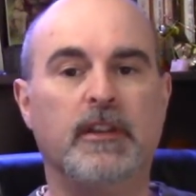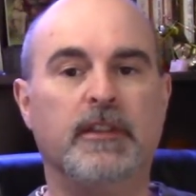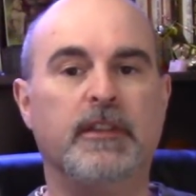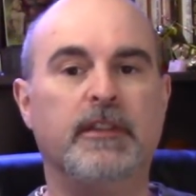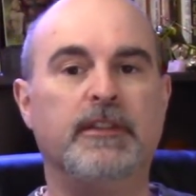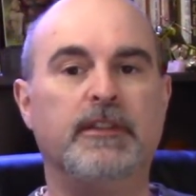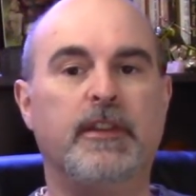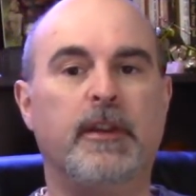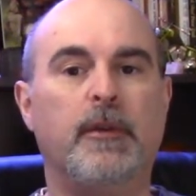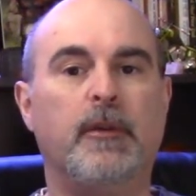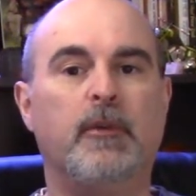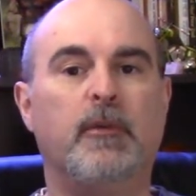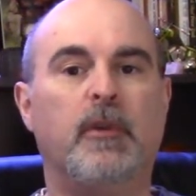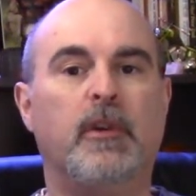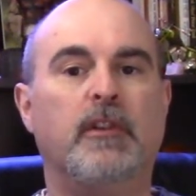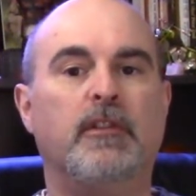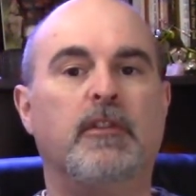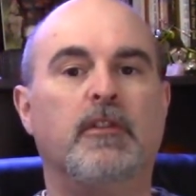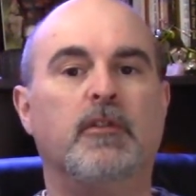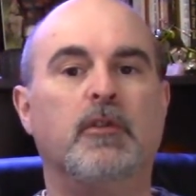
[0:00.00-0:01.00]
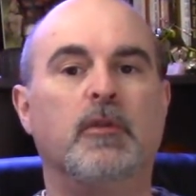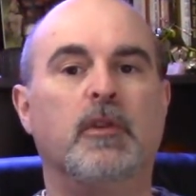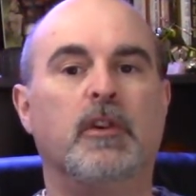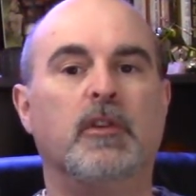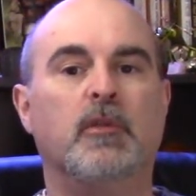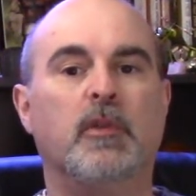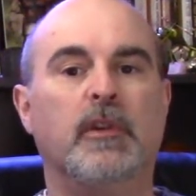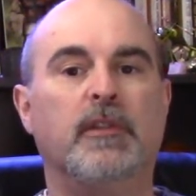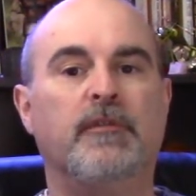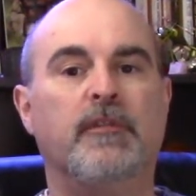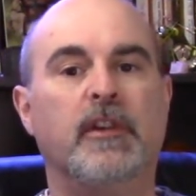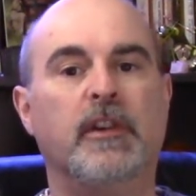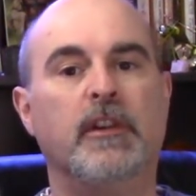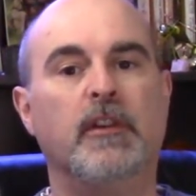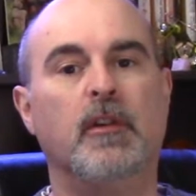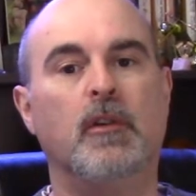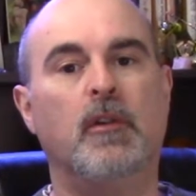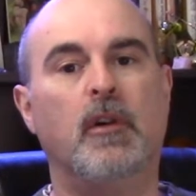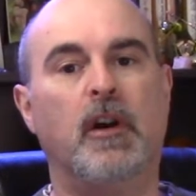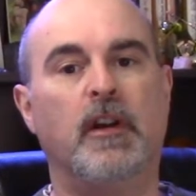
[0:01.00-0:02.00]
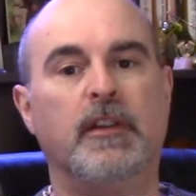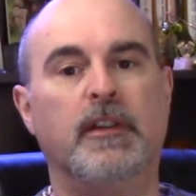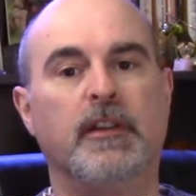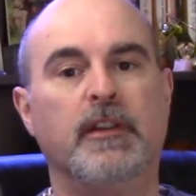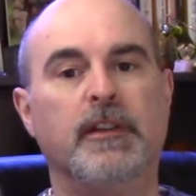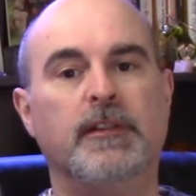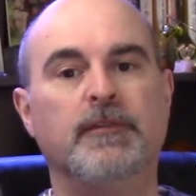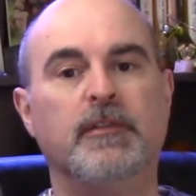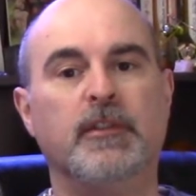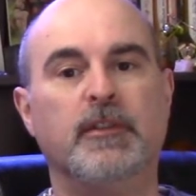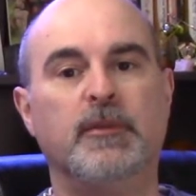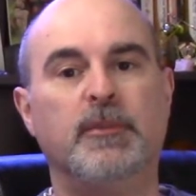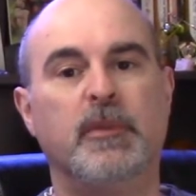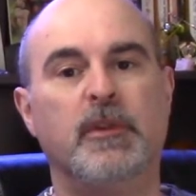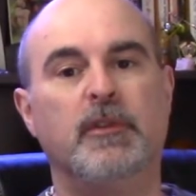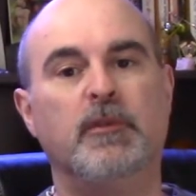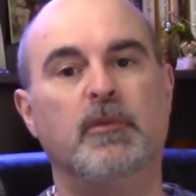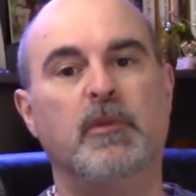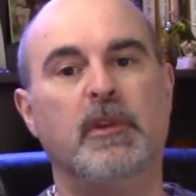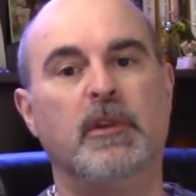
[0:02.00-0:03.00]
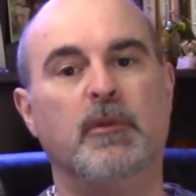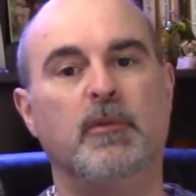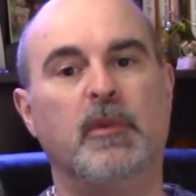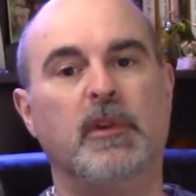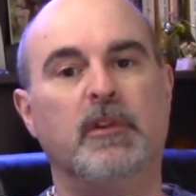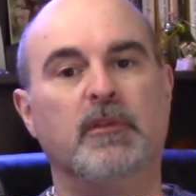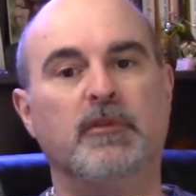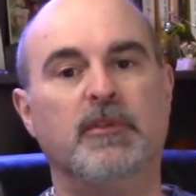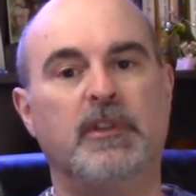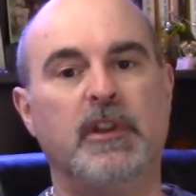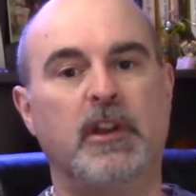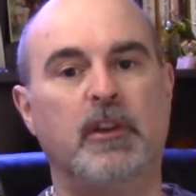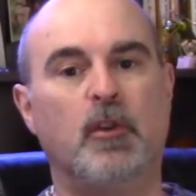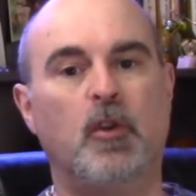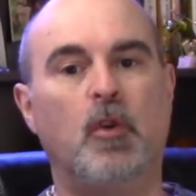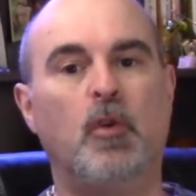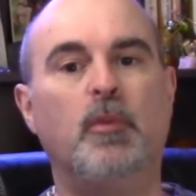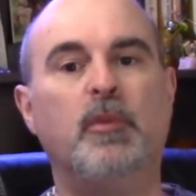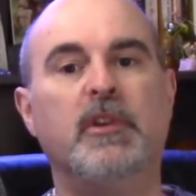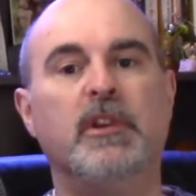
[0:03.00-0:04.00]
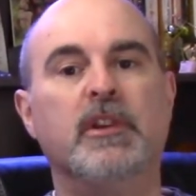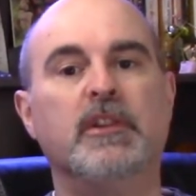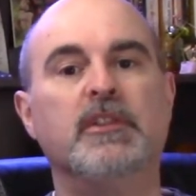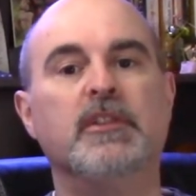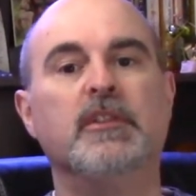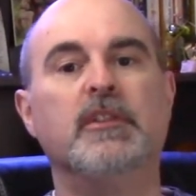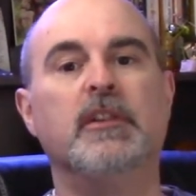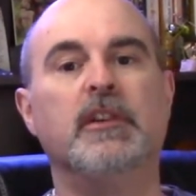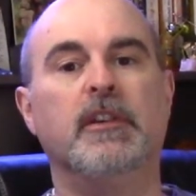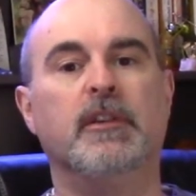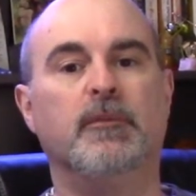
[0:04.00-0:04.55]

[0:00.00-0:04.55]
This time I wanted to do a quick video on the difference between the Windows 10 Home Edition